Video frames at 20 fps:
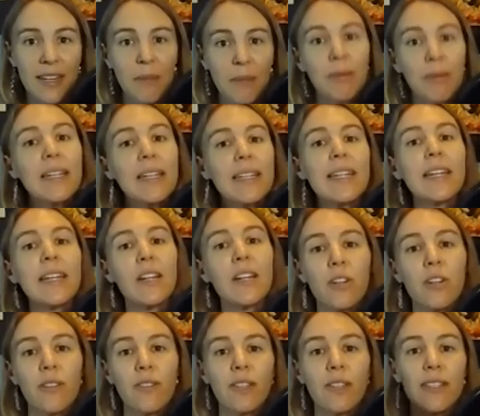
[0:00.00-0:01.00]
Being data
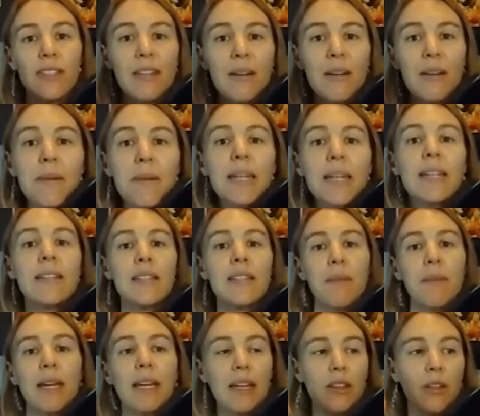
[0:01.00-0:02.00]
driven is committed
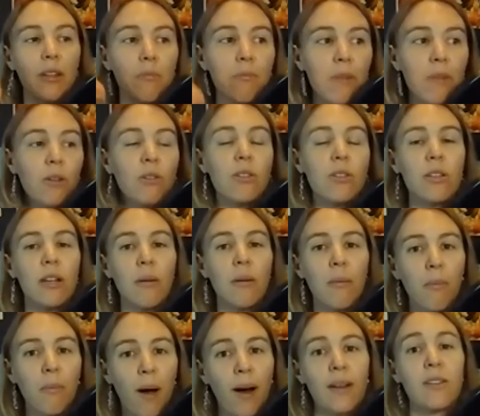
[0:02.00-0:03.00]
to making the most
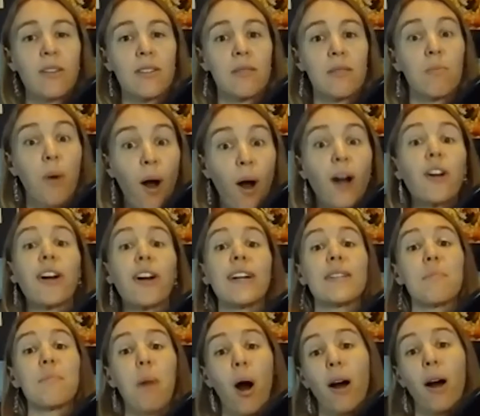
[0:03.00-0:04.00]

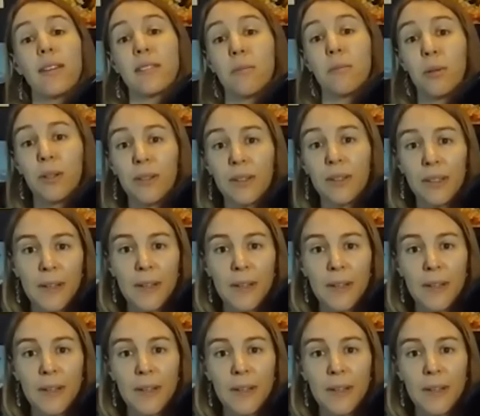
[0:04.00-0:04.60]
progress possible.